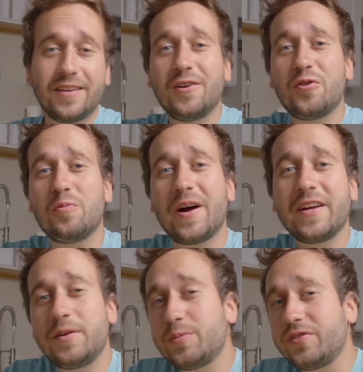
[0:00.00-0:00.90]
Hello, my
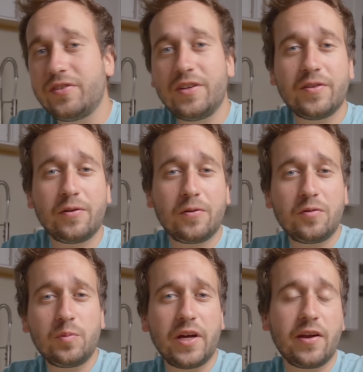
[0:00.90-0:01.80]
name is Steven
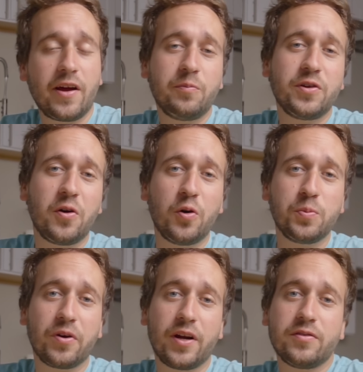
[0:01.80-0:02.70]
Holm and I am with
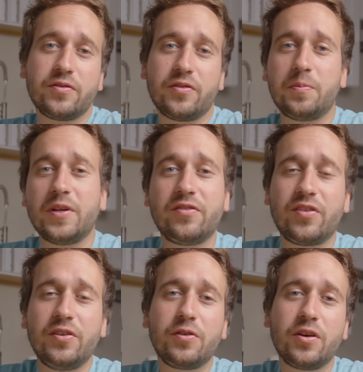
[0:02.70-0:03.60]
Homegrounds, a place
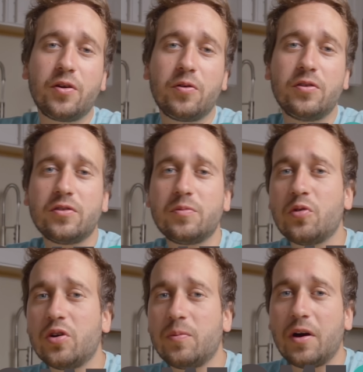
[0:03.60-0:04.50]
that you can go to learn
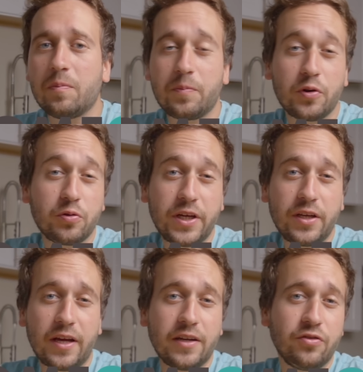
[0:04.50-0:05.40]
more about brewing
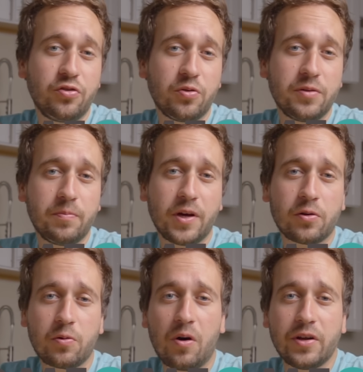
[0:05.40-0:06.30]
and enjoying better
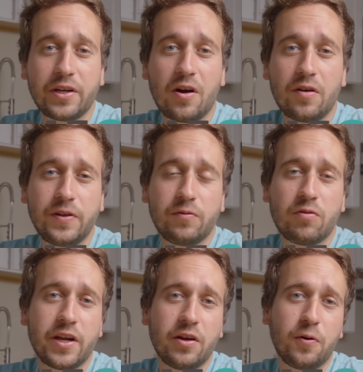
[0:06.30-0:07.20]
quality coffee
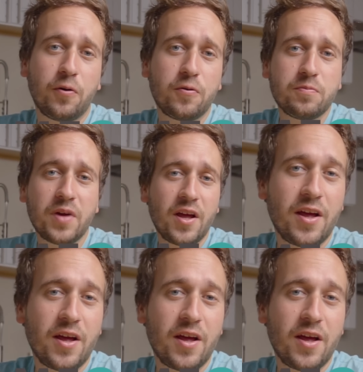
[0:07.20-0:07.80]
right at home.